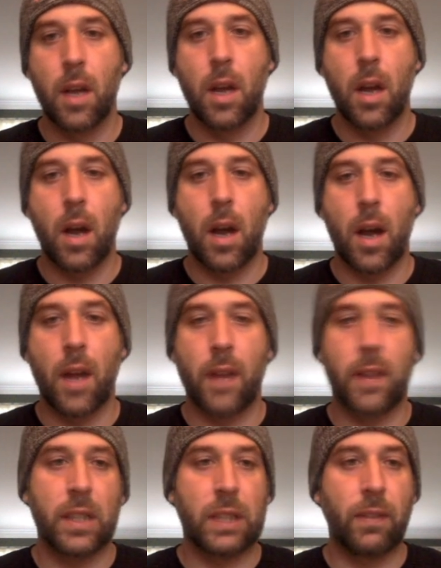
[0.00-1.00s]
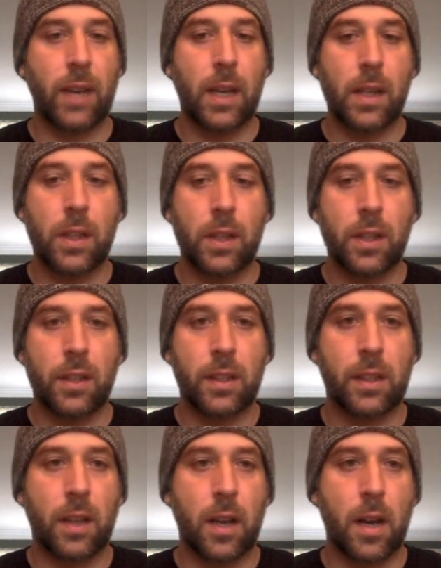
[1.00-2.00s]
The
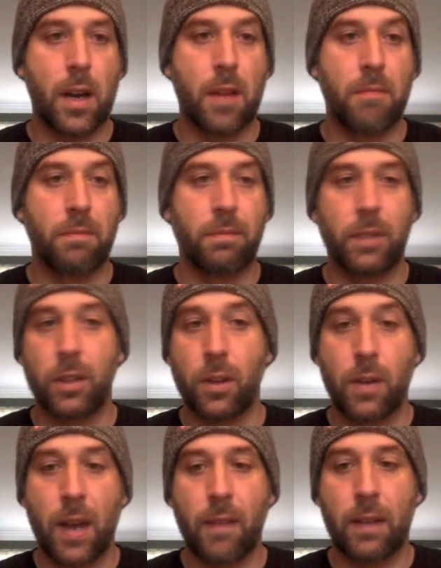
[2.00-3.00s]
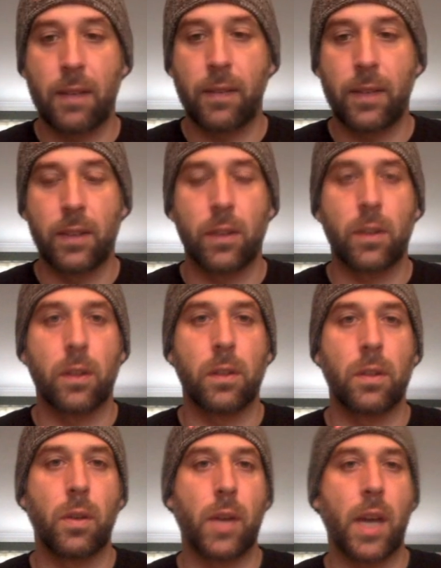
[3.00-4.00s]
disadvantages, you don't have any physical
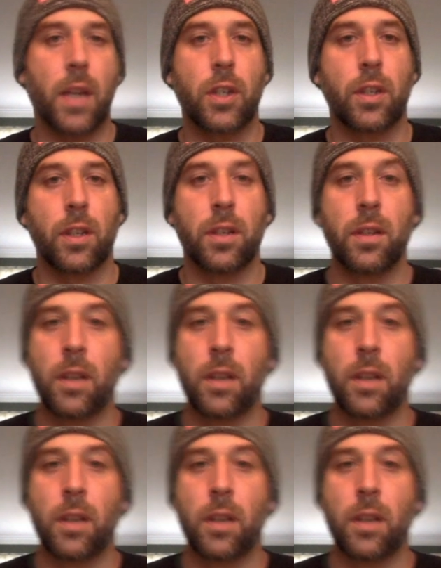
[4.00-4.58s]
location.